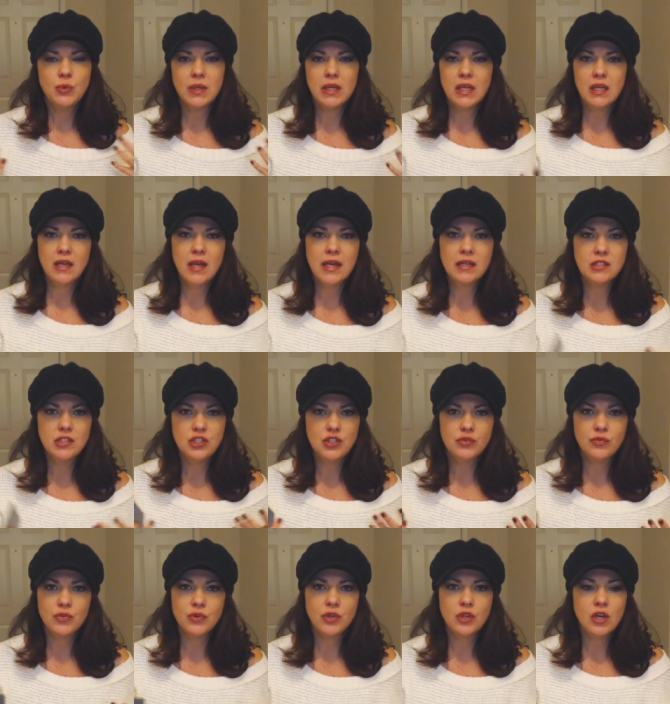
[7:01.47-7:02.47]
to and connected
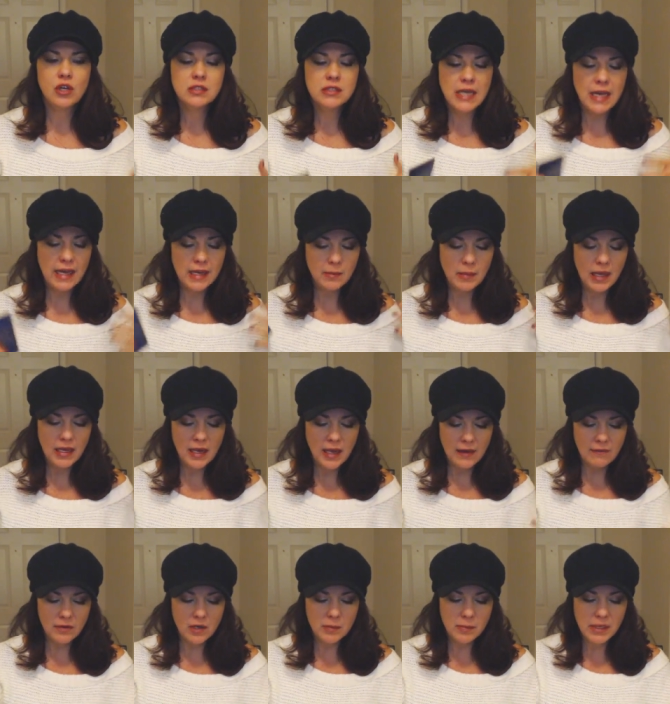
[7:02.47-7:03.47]
to for a long time, and
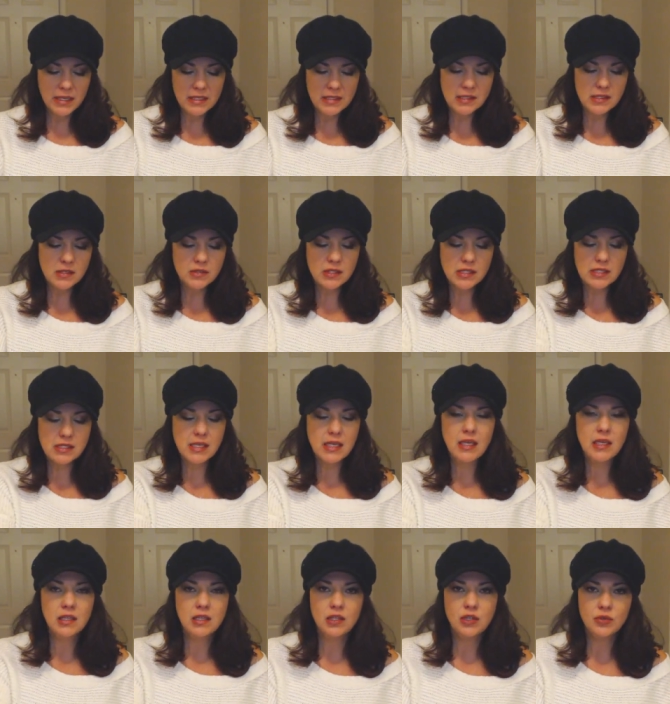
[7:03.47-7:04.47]
everybody's still
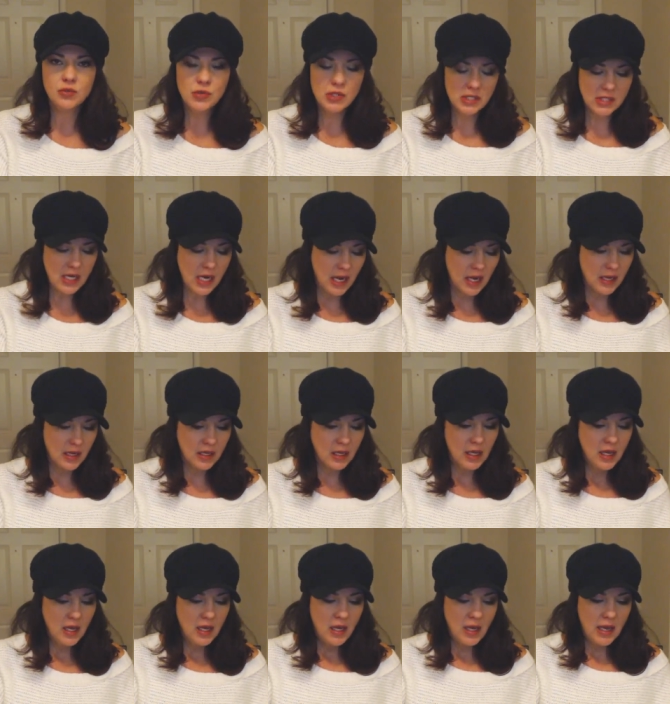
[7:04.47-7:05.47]
seeing you stuck.
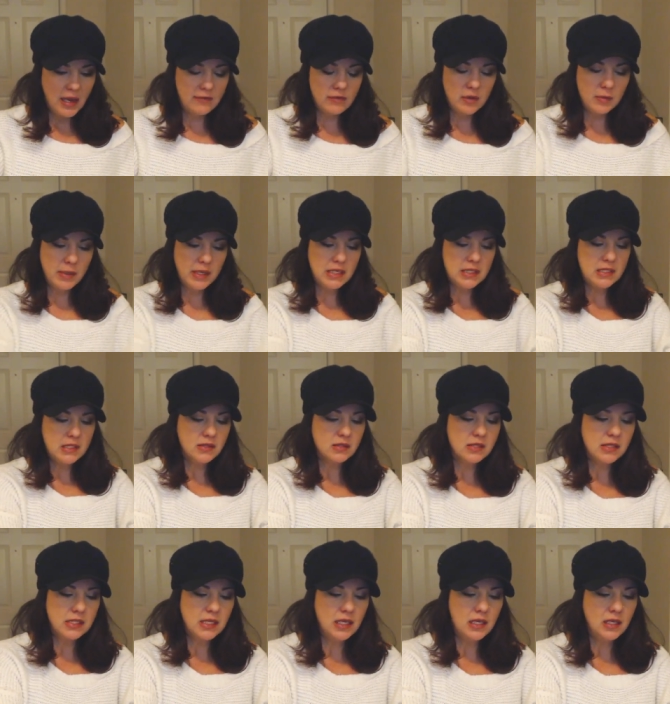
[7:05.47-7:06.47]
Everybody's
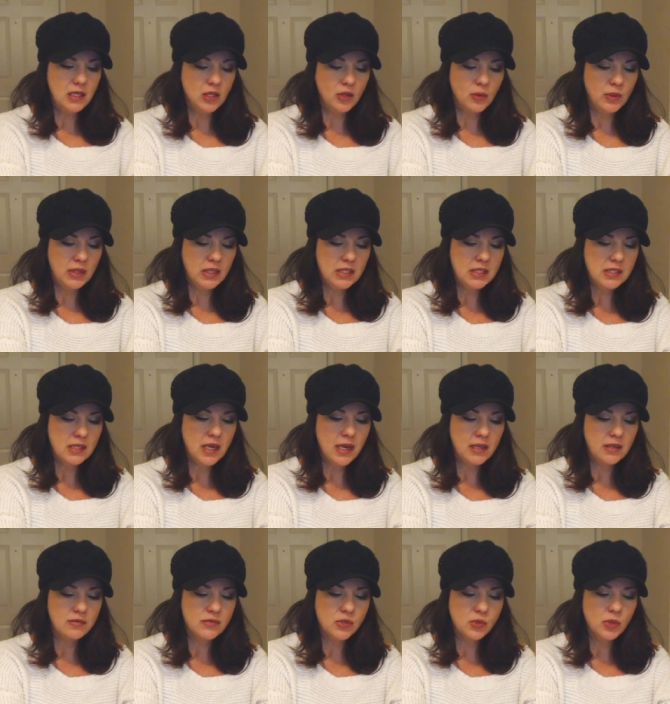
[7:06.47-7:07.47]
still seeing you in this
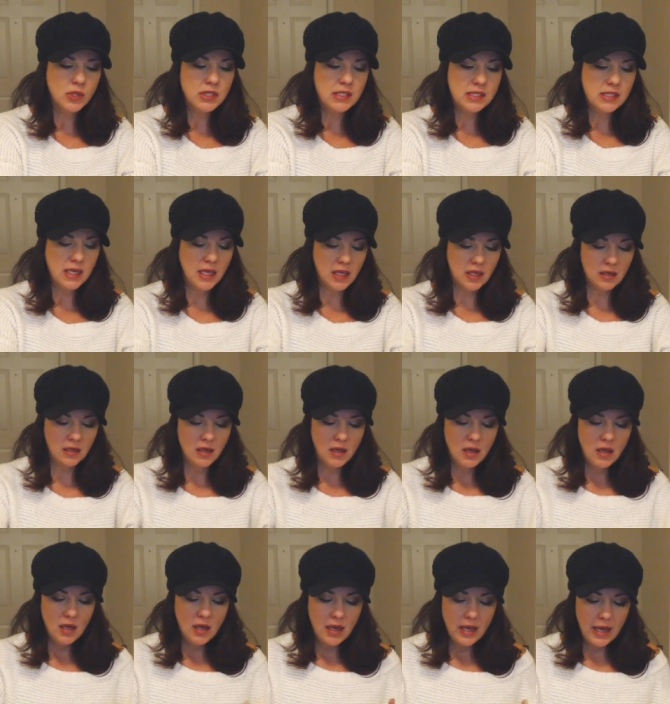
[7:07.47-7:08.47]
Nine of Swords state.
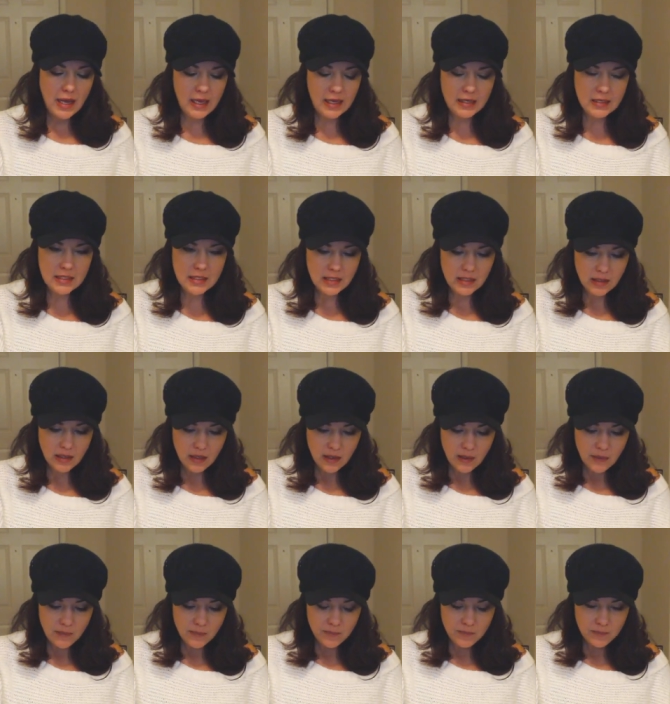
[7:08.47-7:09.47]
And
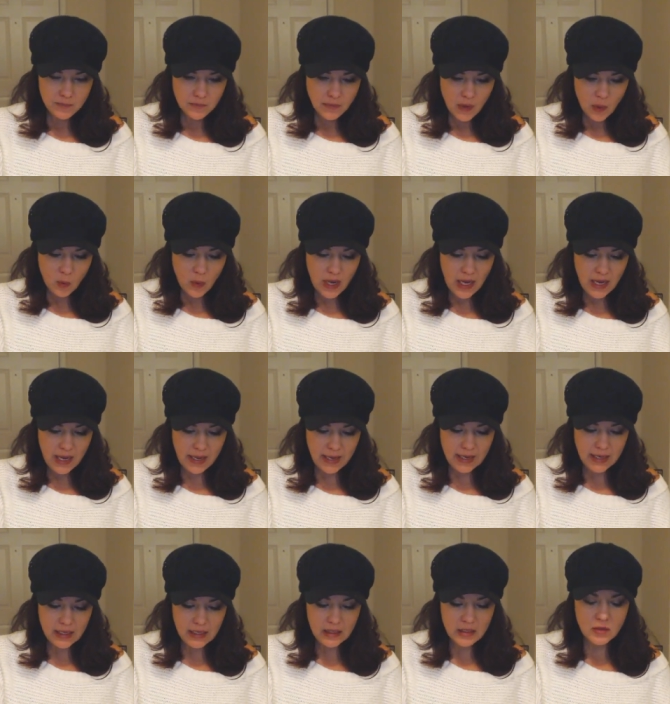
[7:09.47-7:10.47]

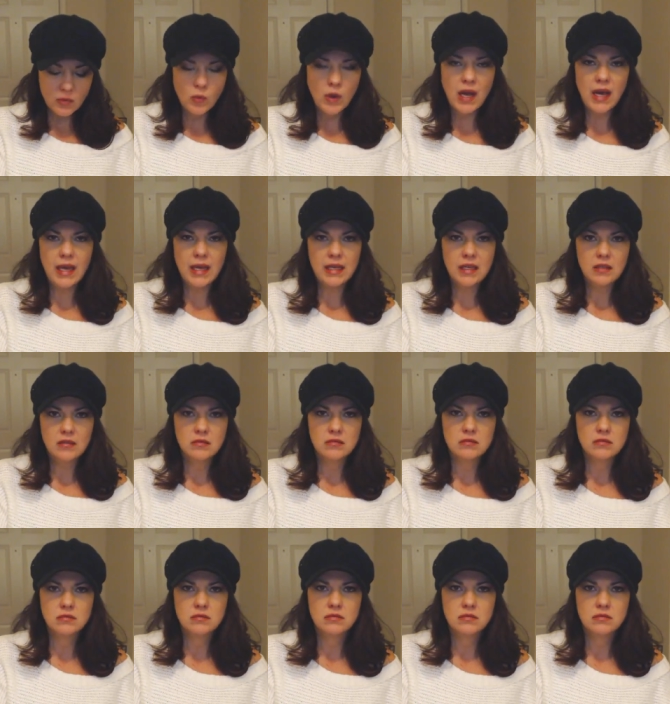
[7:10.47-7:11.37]
why? Why?